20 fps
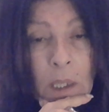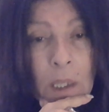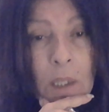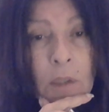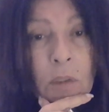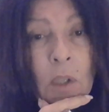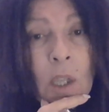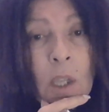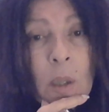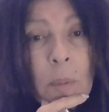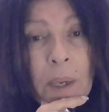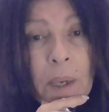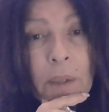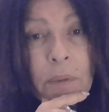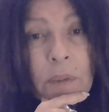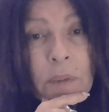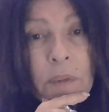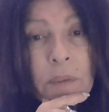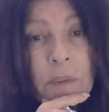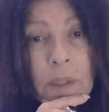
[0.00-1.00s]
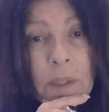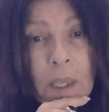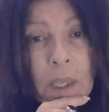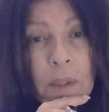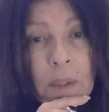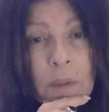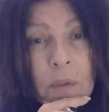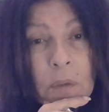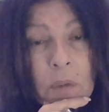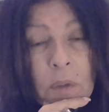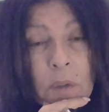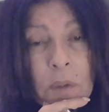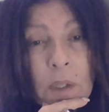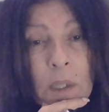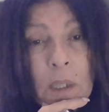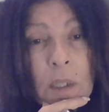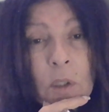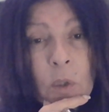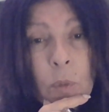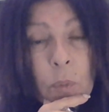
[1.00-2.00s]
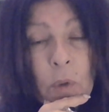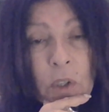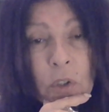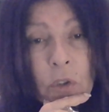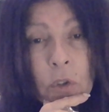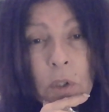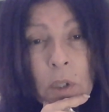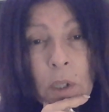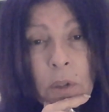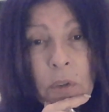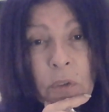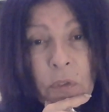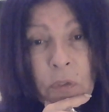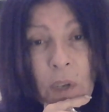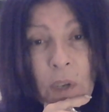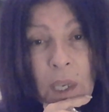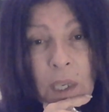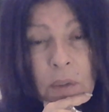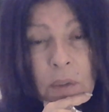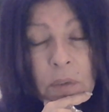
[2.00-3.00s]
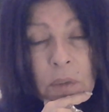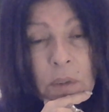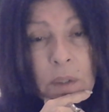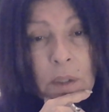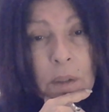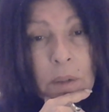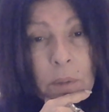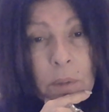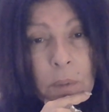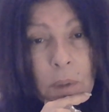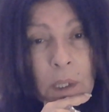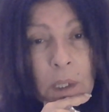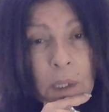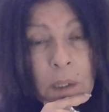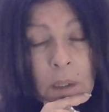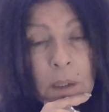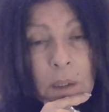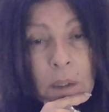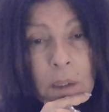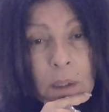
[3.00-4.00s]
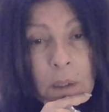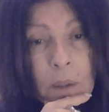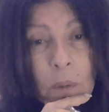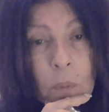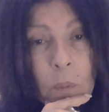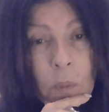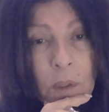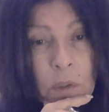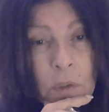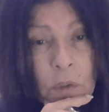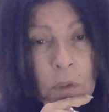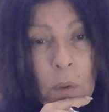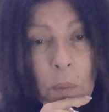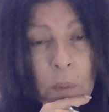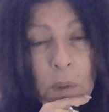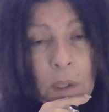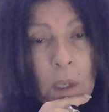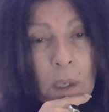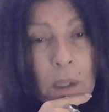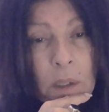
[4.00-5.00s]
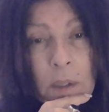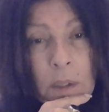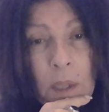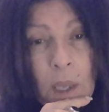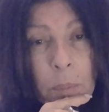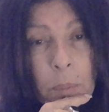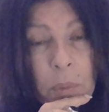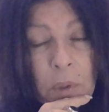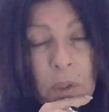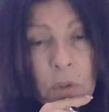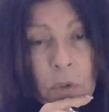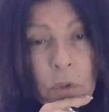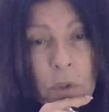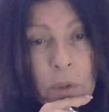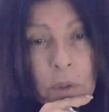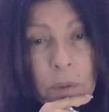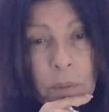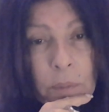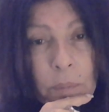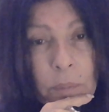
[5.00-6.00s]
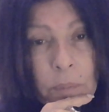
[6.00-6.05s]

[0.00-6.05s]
It's all about the stance, the expression on the face, right? What is going on in that picture?